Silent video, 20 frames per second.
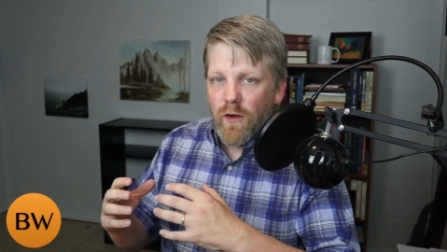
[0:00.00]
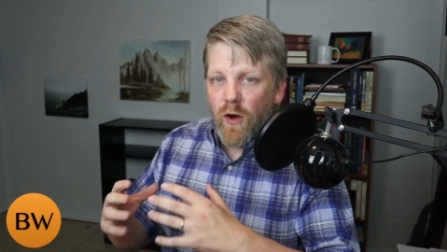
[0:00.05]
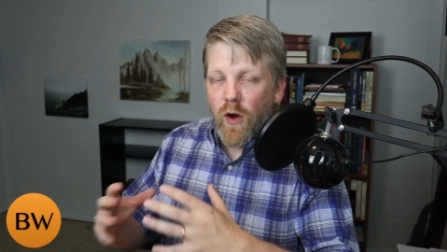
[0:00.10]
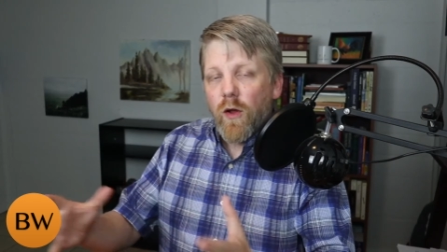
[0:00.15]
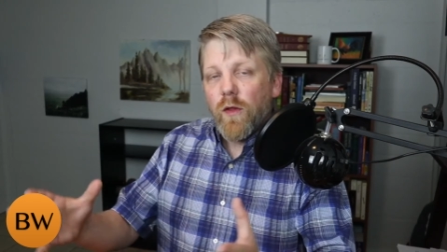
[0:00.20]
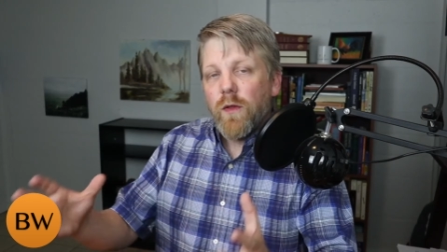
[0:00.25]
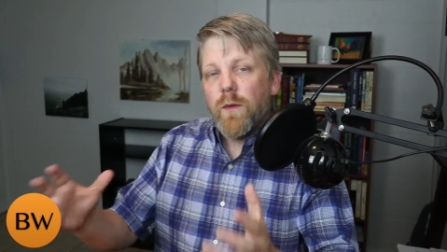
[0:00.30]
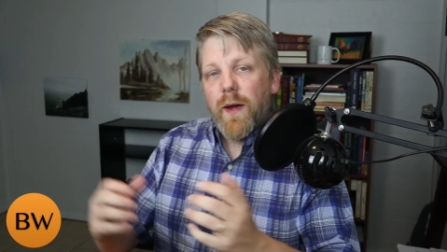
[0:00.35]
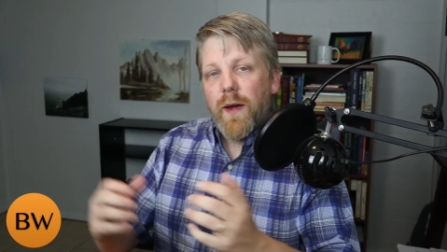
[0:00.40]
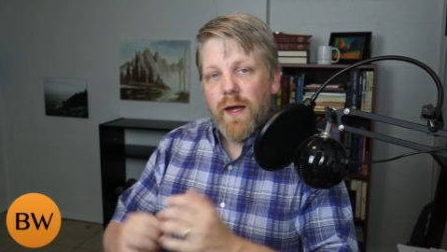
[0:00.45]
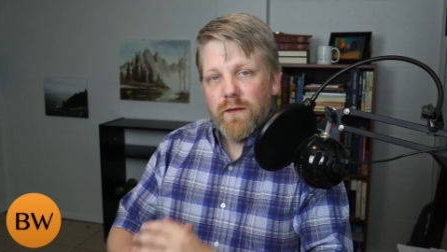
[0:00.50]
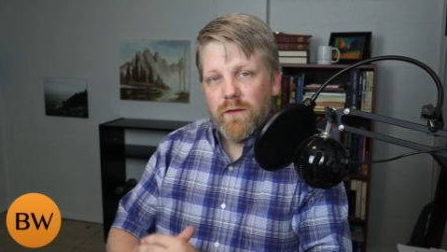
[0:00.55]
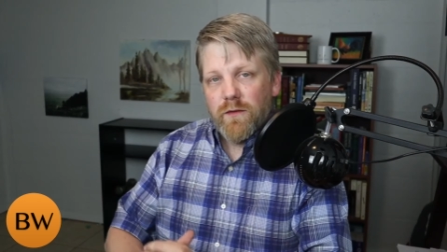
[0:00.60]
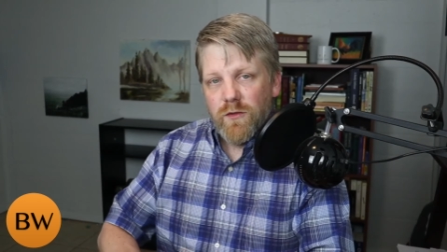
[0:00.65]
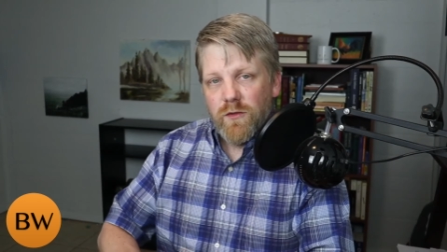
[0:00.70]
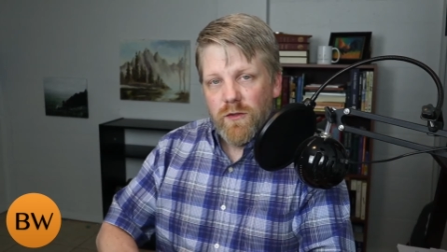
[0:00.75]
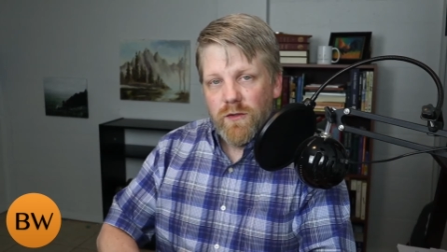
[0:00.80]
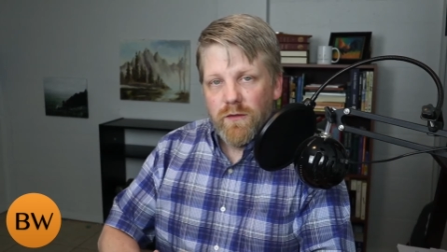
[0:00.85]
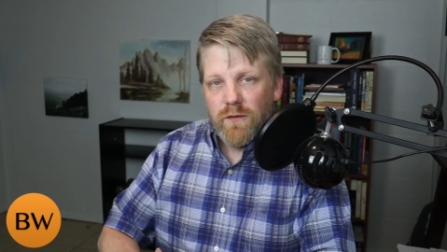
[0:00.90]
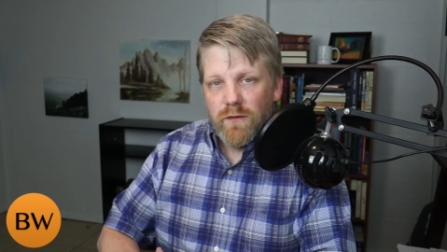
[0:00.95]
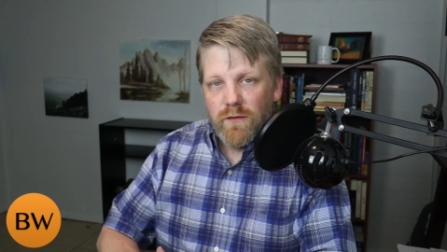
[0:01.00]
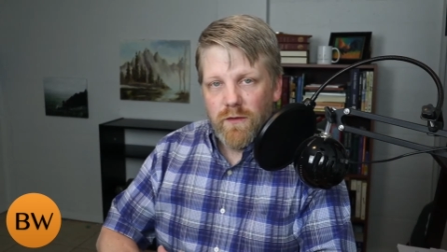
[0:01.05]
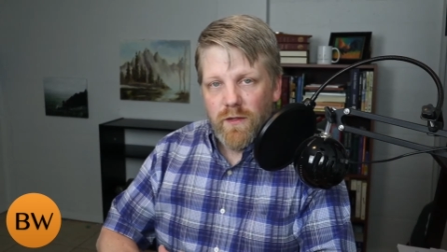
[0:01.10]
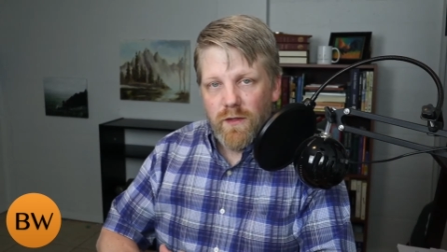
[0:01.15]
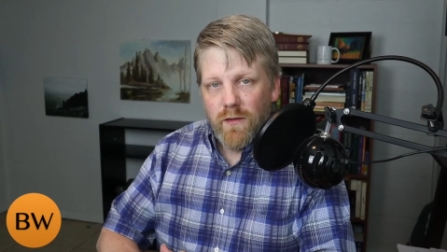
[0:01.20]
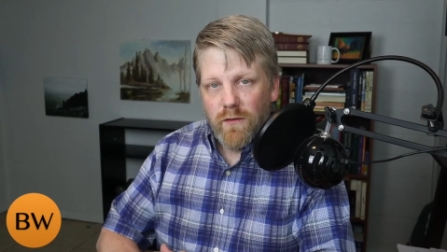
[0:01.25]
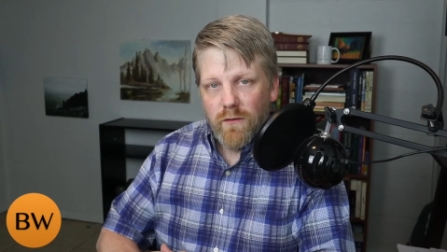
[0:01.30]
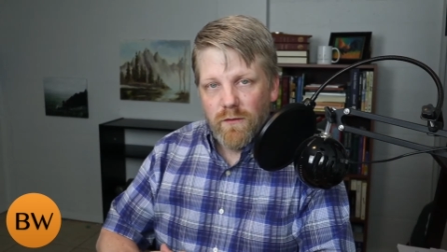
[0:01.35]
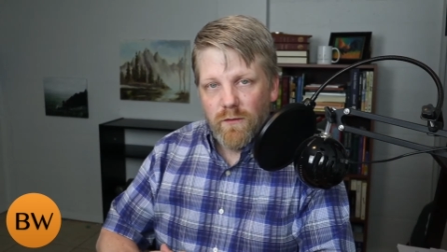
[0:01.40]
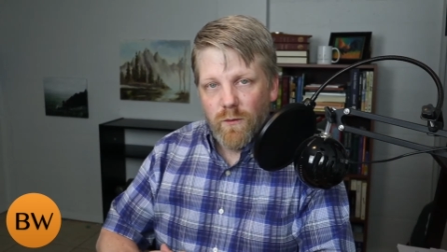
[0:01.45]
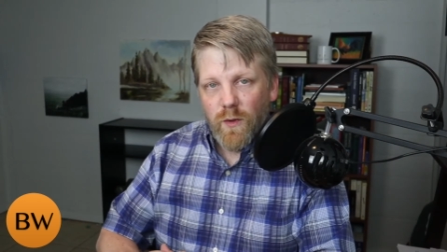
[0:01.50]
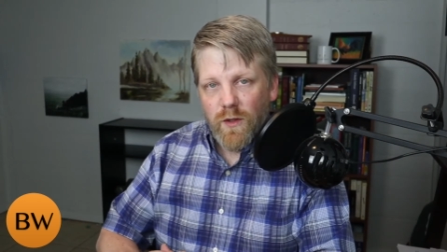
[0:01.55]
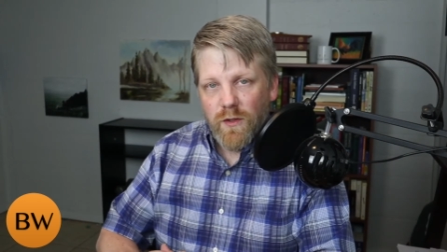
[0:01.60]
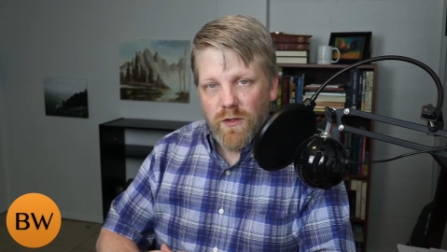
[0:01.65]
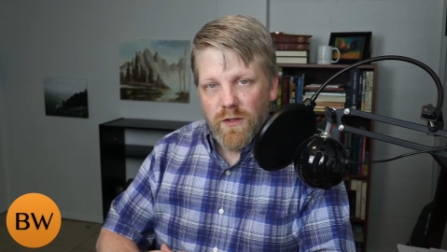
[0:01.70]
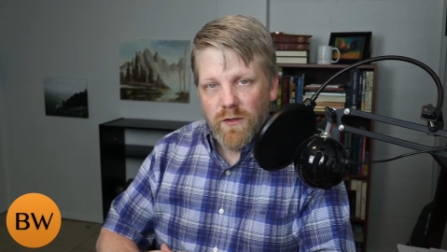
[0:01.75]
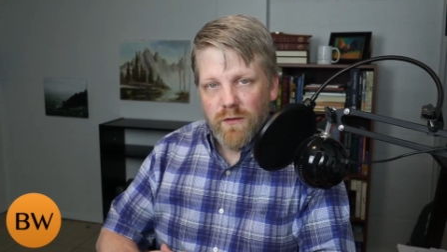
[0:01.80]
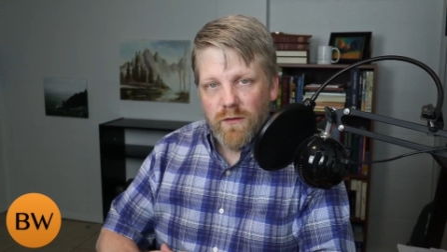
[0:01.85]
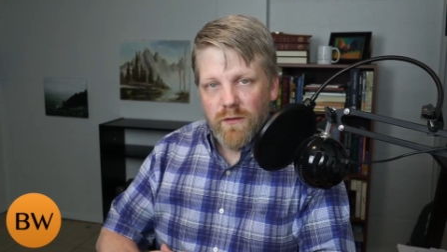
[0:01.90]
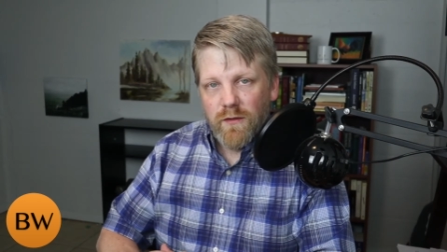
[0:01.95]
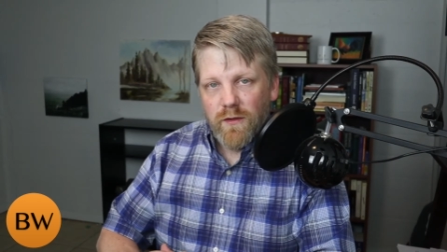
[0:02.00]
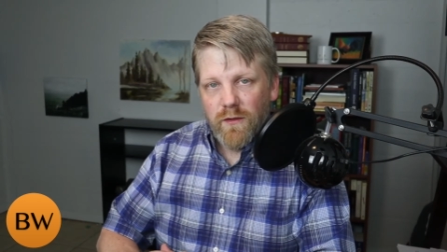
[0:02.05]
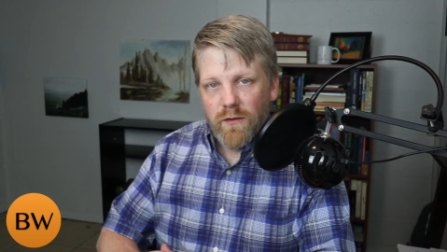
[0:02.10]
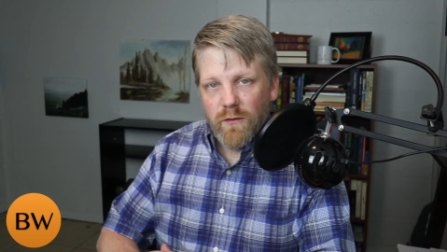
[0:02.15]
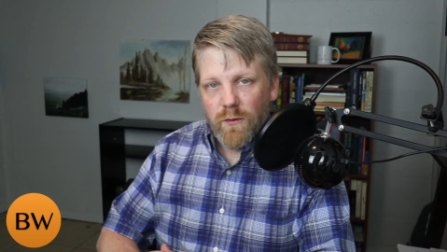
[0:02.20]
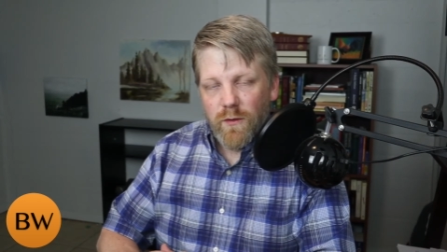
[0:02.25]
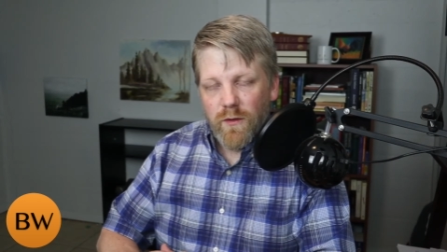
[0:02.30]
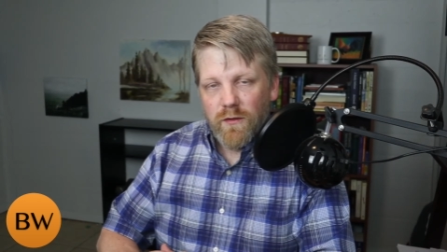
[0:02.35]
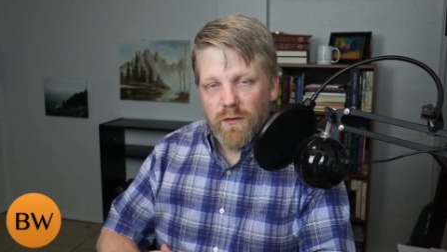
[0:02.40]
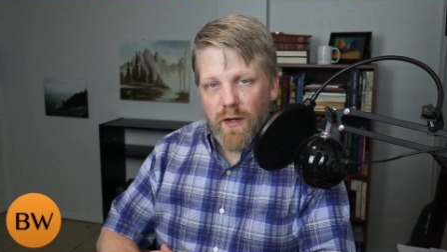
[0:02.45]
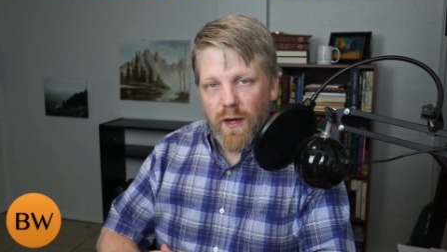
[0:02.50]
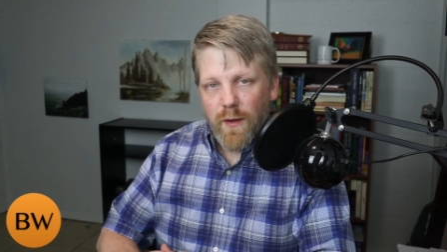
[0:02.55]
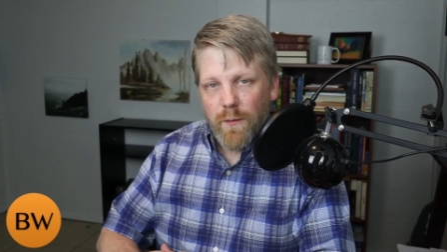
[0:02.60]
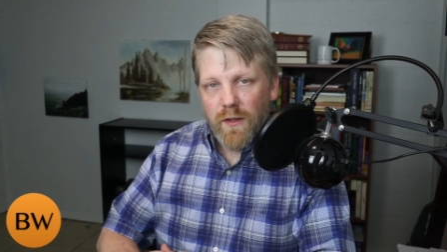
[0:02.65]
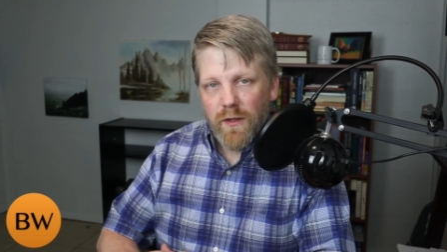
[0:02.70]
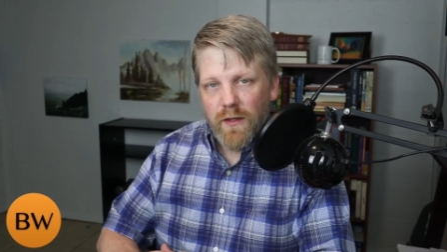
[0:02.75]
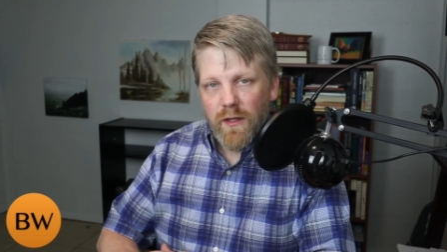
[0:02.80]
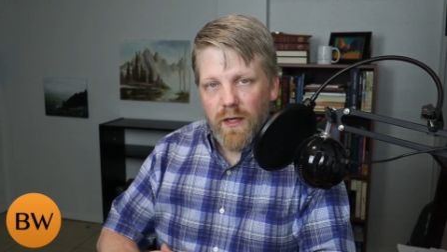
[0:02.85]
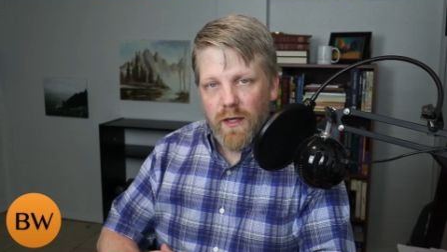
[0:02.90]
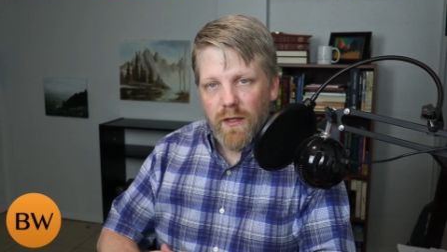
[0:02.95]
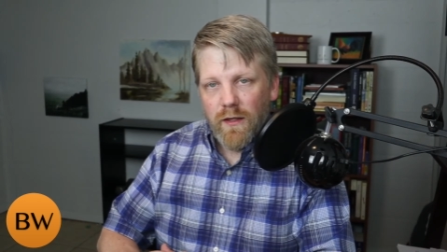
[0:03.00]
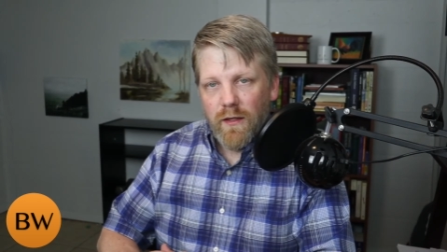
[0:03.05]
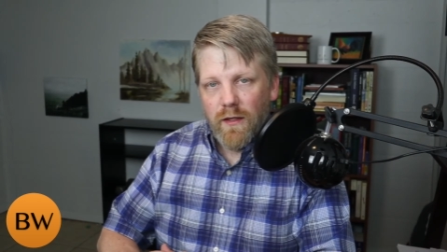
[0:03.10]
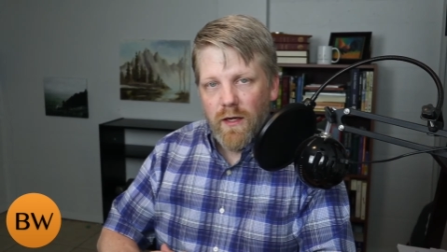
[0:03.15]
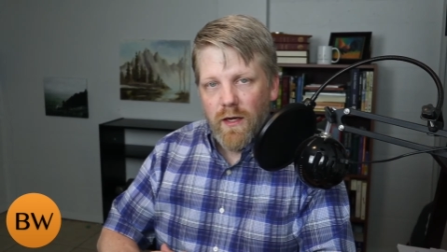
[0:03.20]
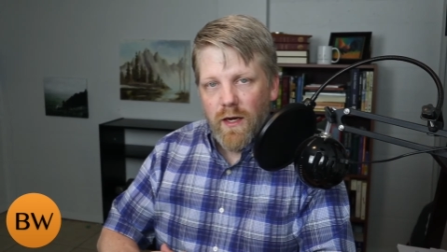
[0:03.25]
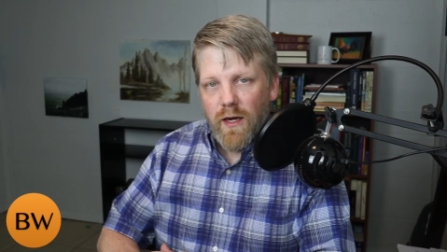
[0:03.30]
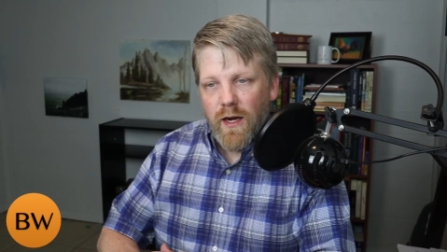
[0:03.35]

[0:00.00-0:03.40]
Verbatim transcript: all the passages that where Jesus deals with the Sabbath and